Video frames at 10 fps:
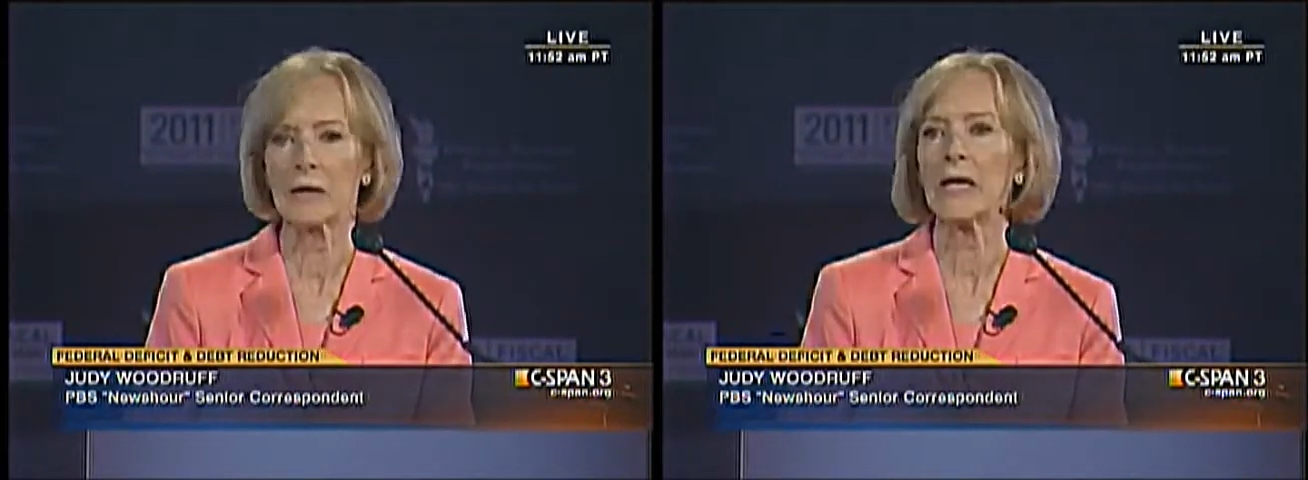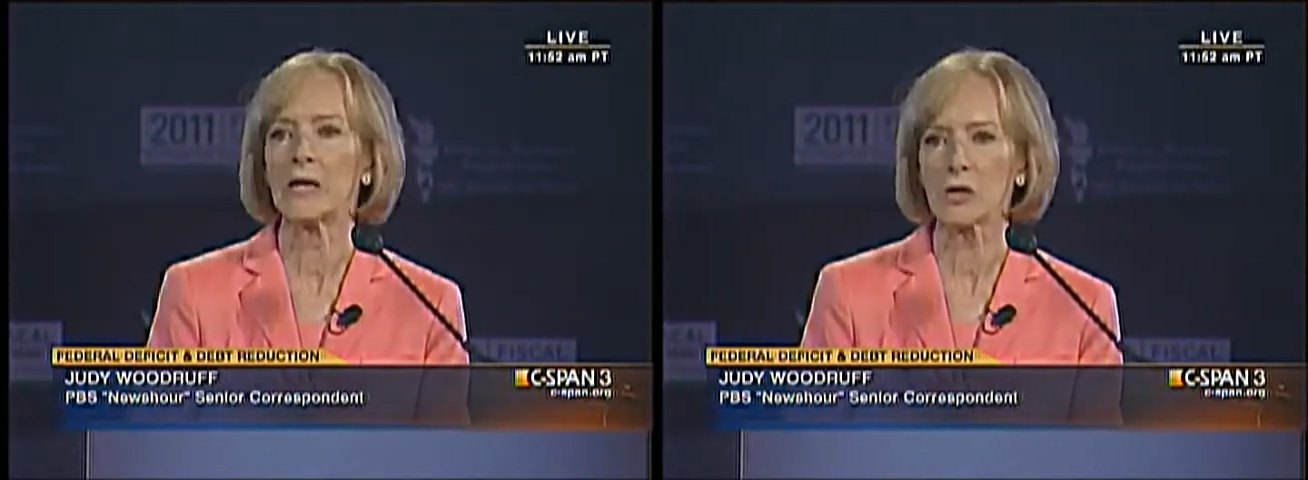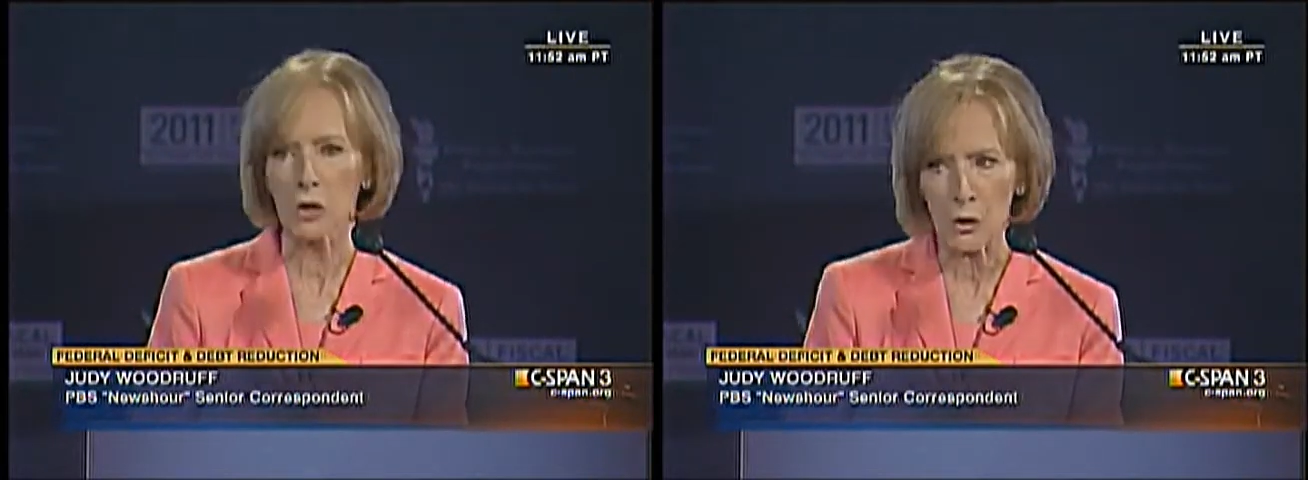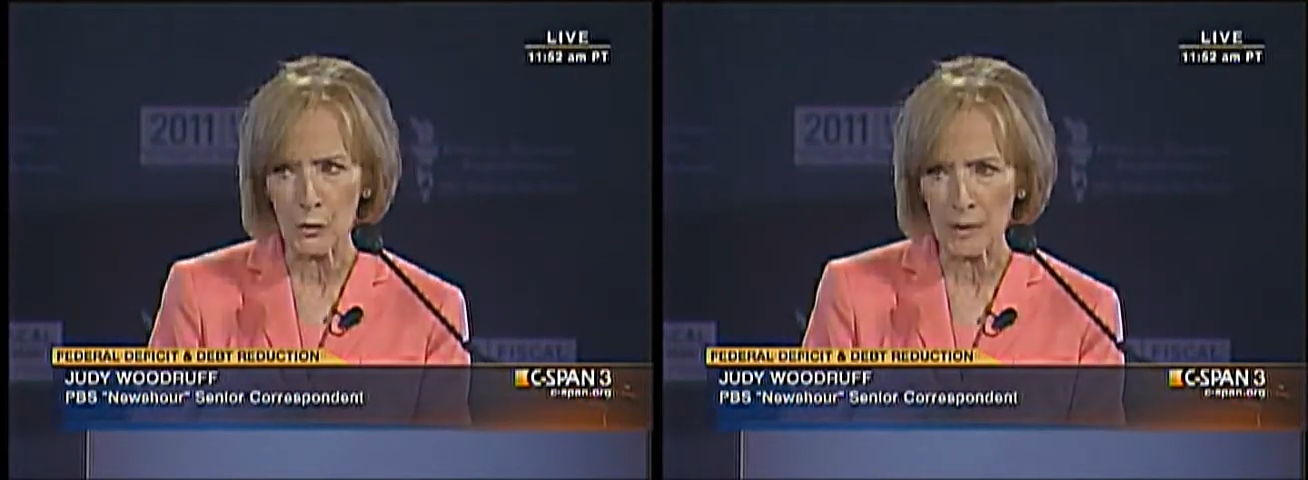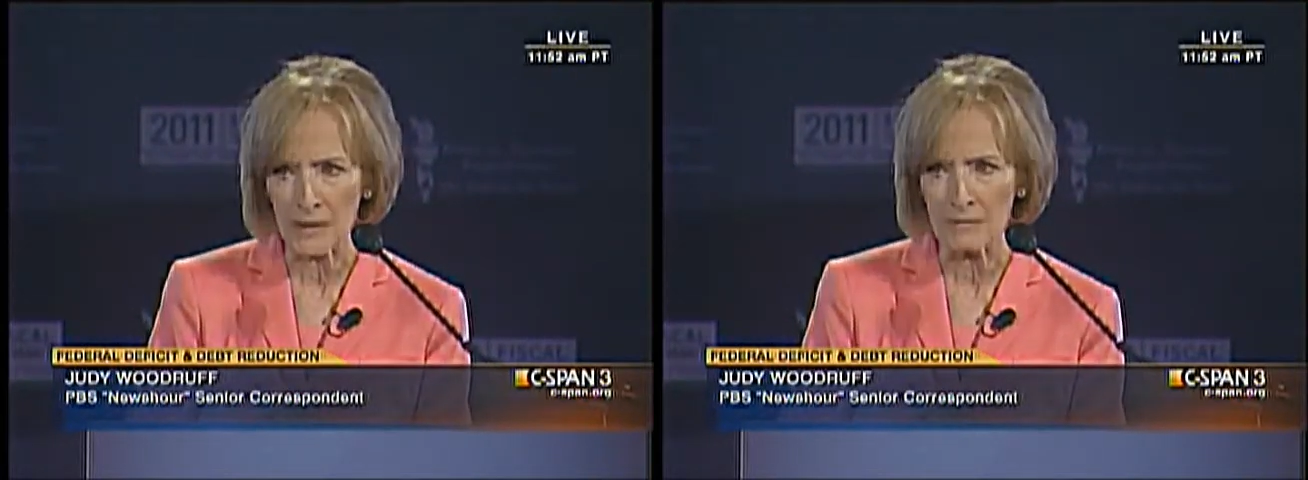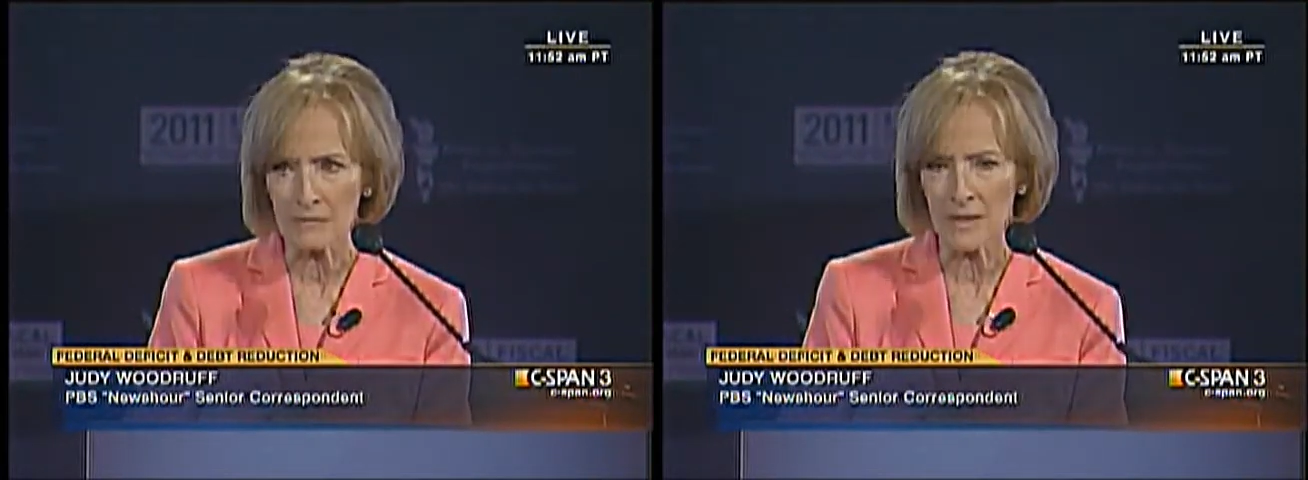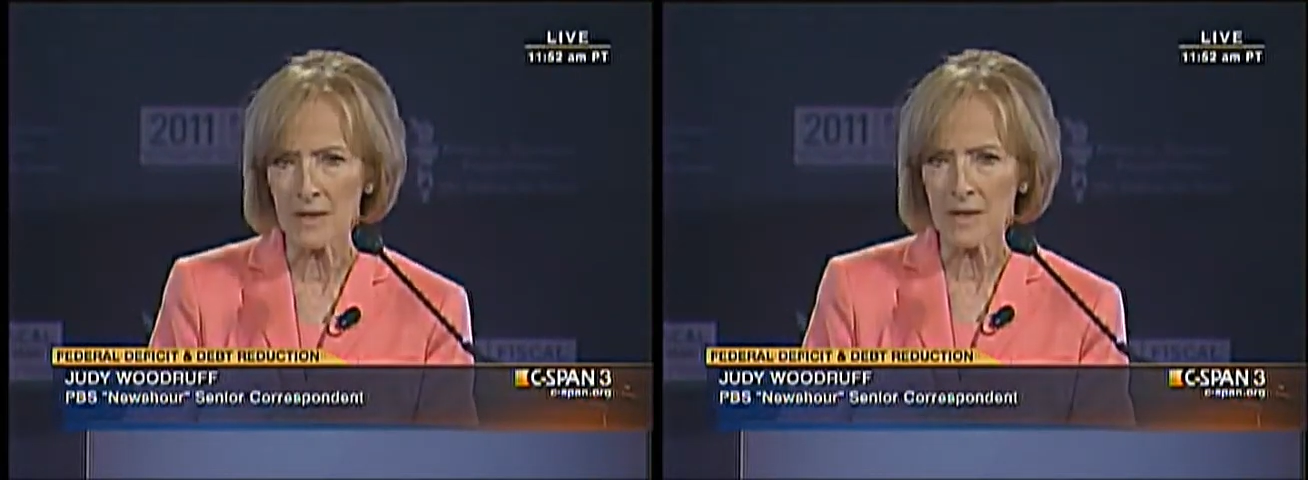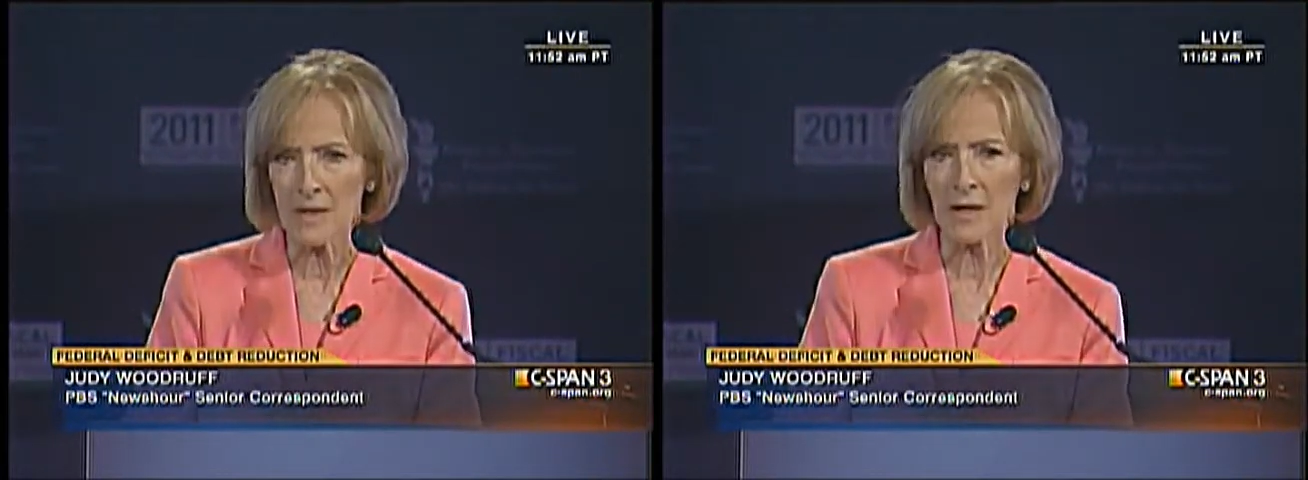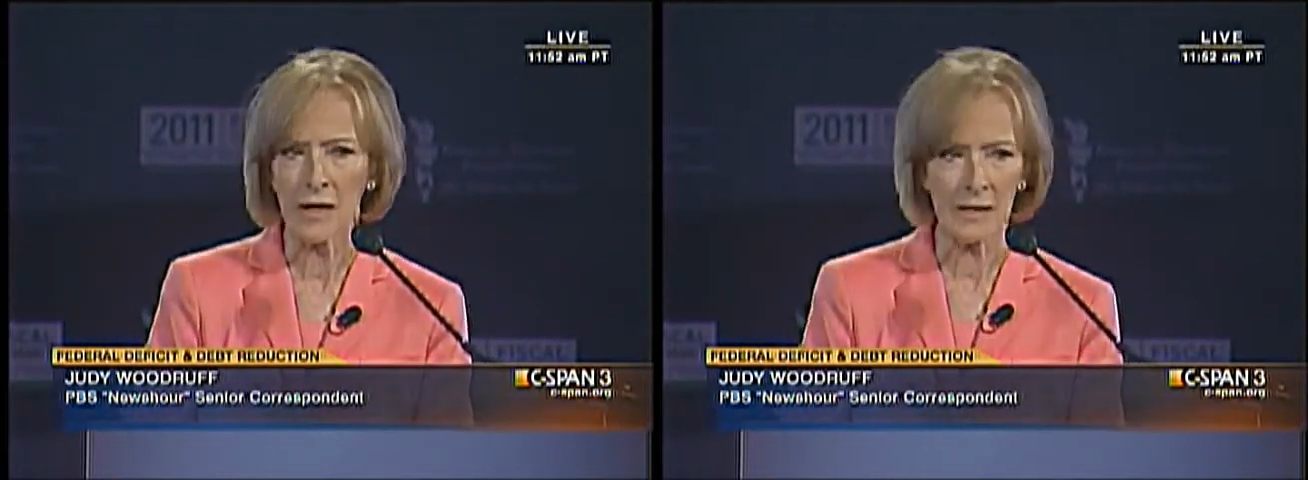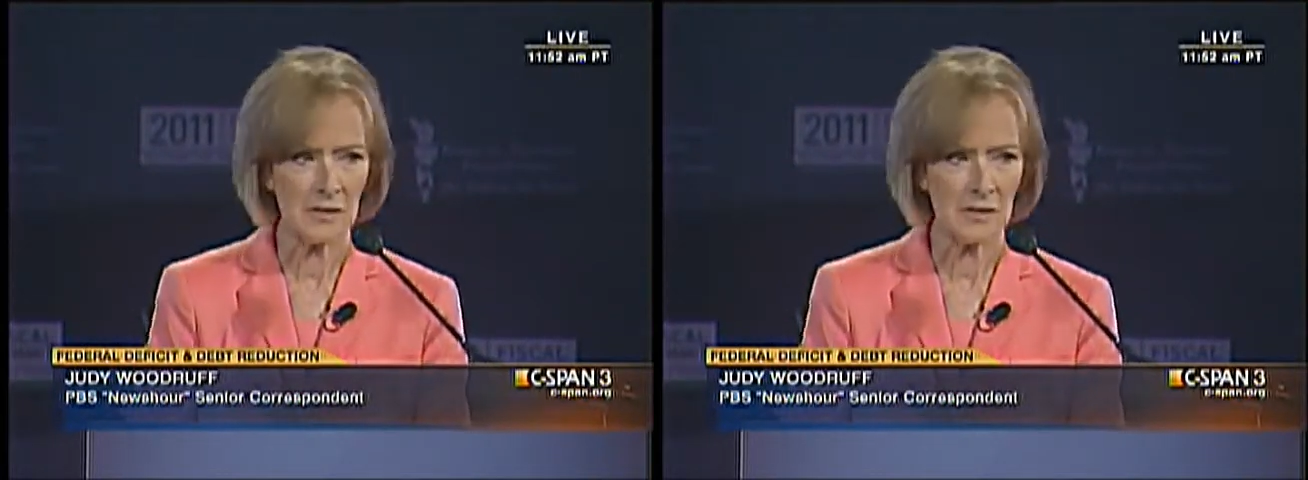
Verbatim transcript: including cutting